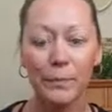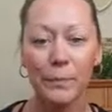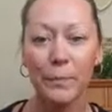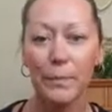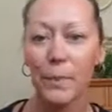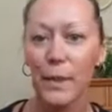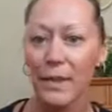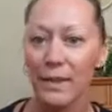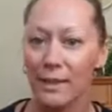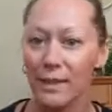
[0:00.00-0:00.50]

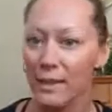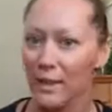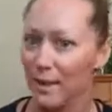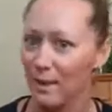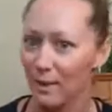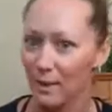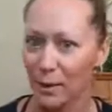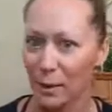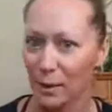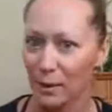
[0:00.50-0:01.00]
because
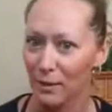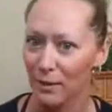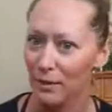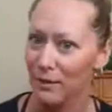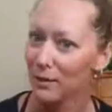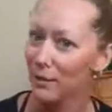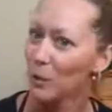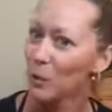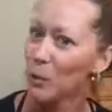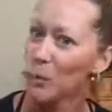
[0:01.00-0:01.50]
that's not
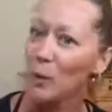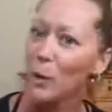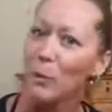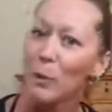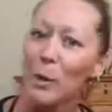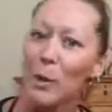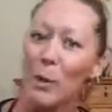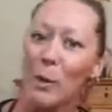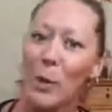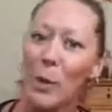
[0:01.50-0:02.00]
going to be
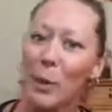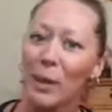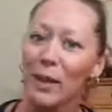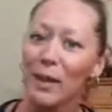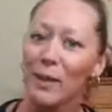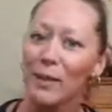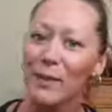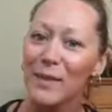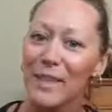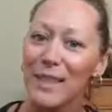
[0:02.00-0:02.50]
the point
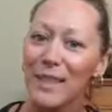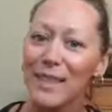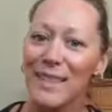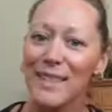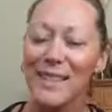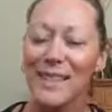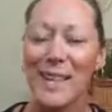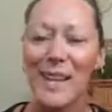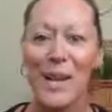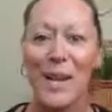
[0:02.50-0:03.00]
of this.
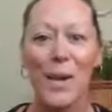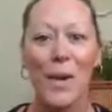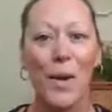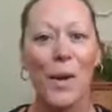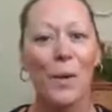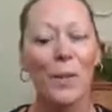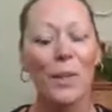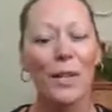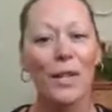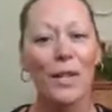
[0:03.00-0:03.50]

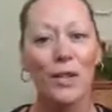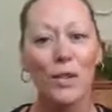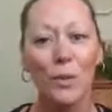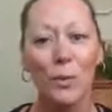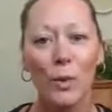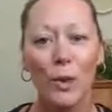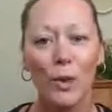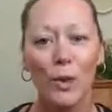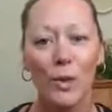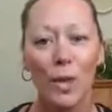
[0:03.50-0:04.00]
What I do
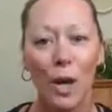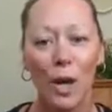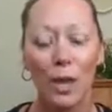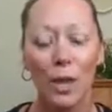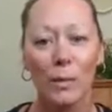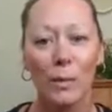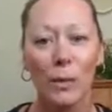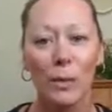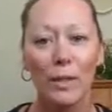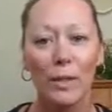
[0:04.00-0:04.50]
want to talk
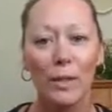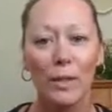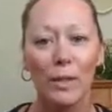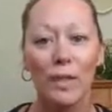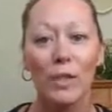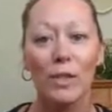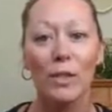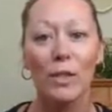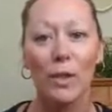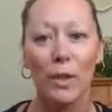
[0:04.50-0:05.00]
about is
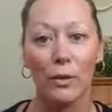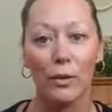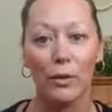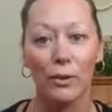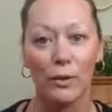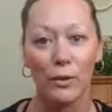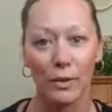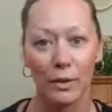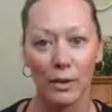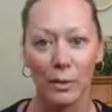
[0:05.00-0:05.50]
in general
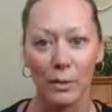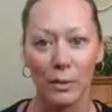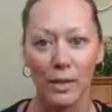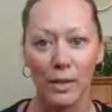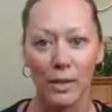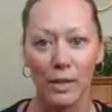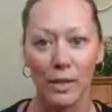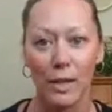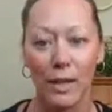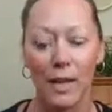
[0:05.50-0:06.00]

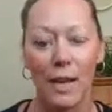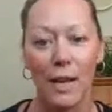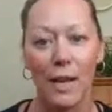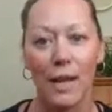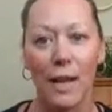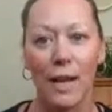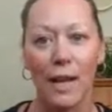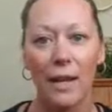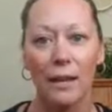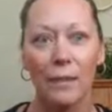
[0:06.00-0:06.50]
terms
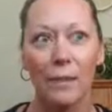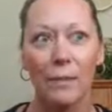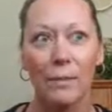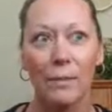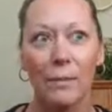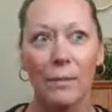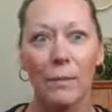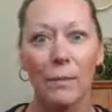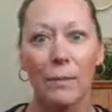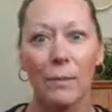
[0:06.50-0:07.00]
and
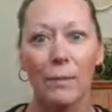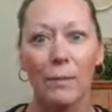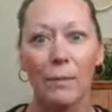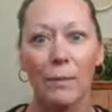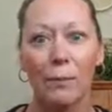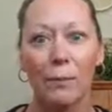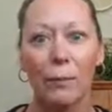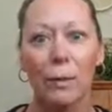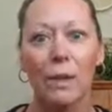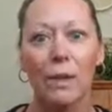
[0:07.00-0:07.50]

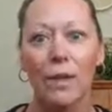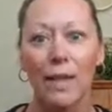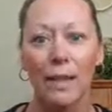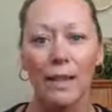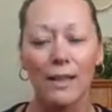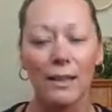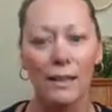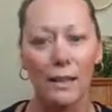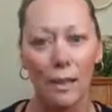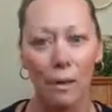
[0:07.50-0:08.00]

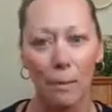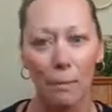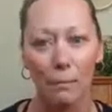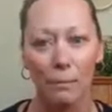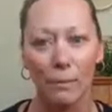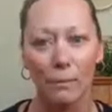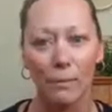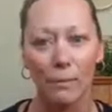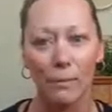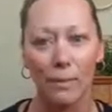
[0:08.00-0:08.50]
relate
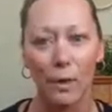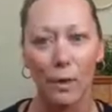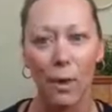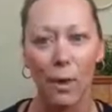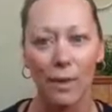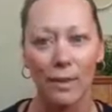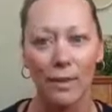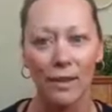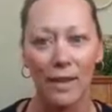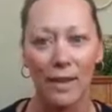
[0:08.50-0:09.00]
some
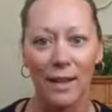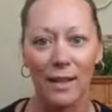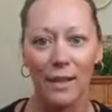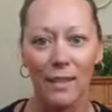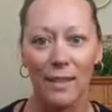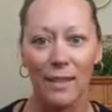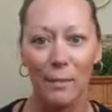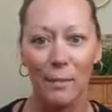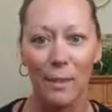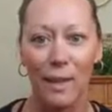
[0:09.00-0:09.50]
context
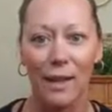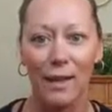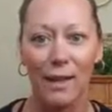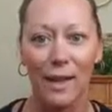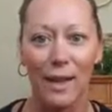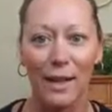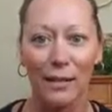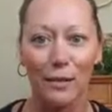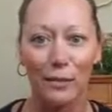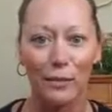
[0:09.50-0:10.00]
in my
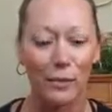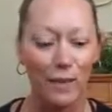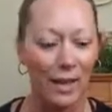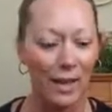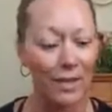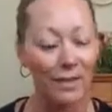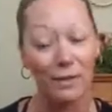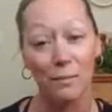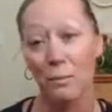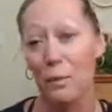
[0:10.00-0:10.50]
life
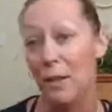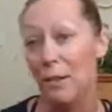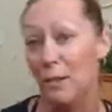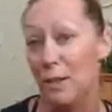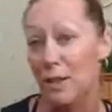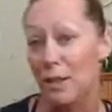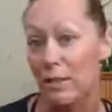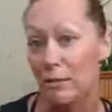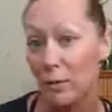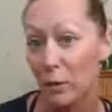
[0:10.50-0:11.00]
and
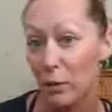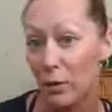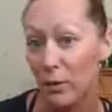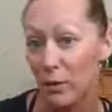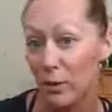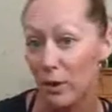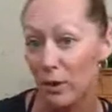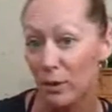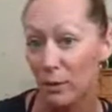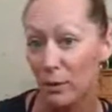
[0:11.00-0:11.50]
maybe yours
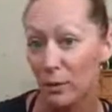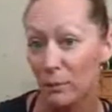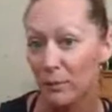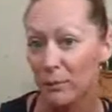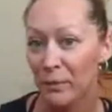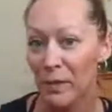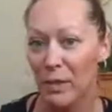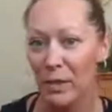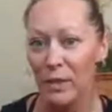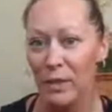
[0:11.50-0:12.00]
too.
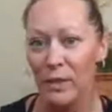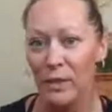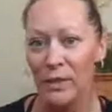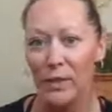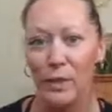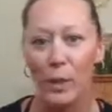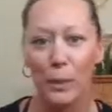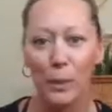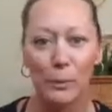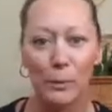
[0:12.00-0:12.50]

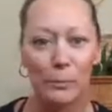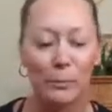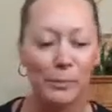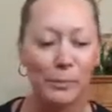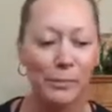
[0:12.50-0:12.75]
So